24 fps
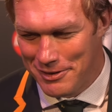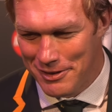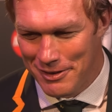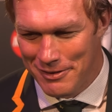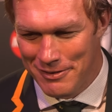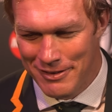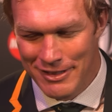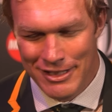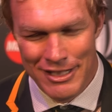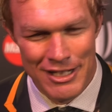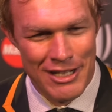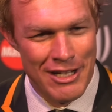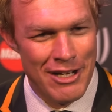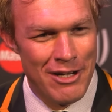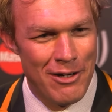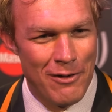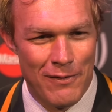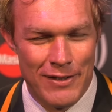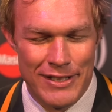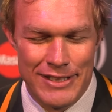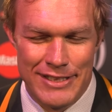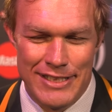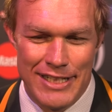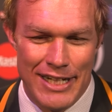So
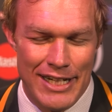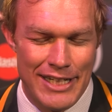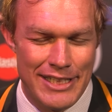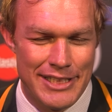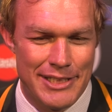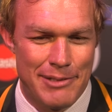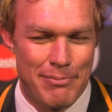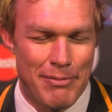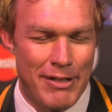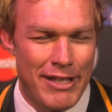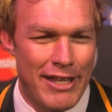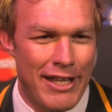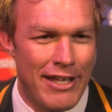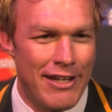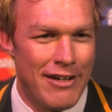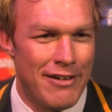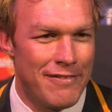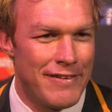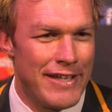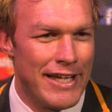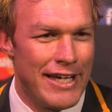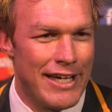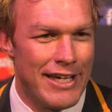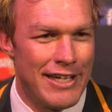always nice, but at the end
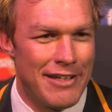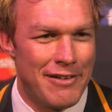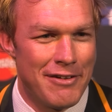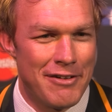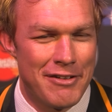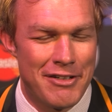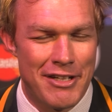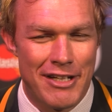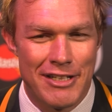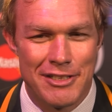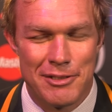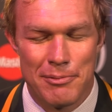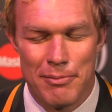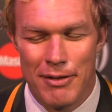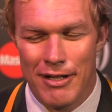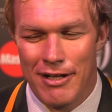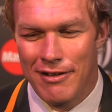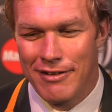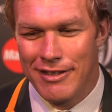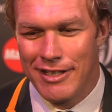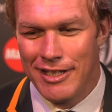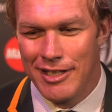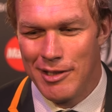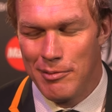of the day, you know, it goes about
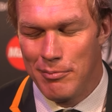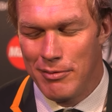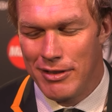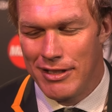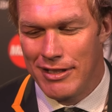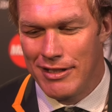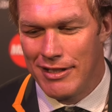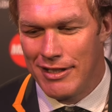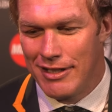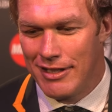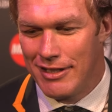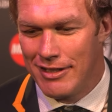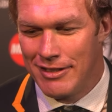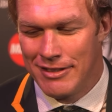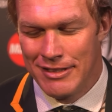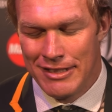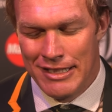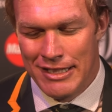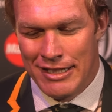our team, and uh,